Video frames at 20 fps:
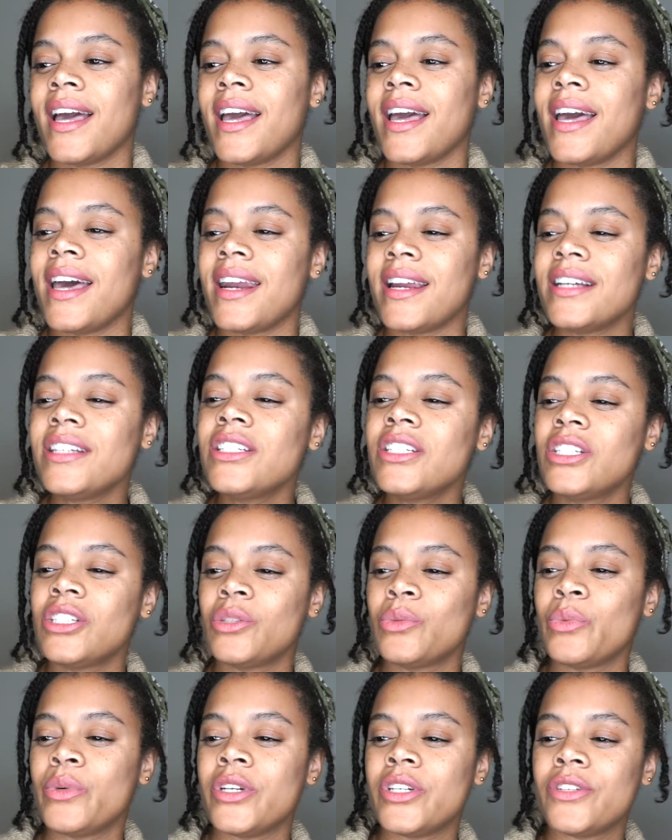And I
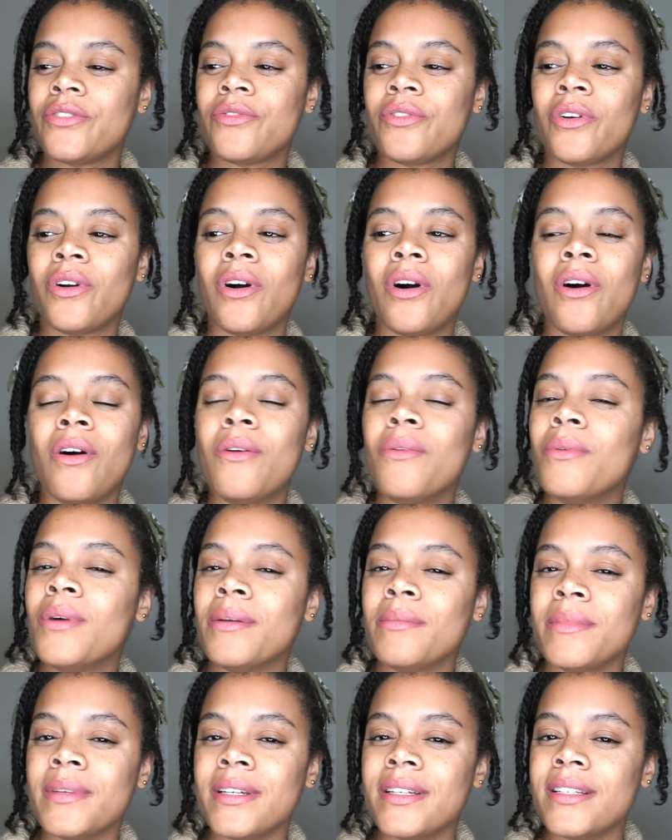just wish for all
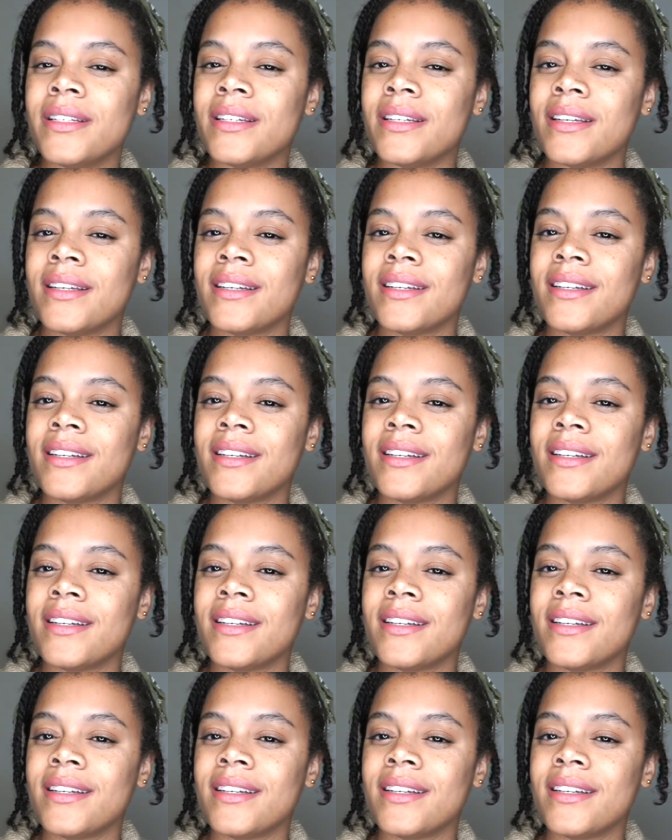women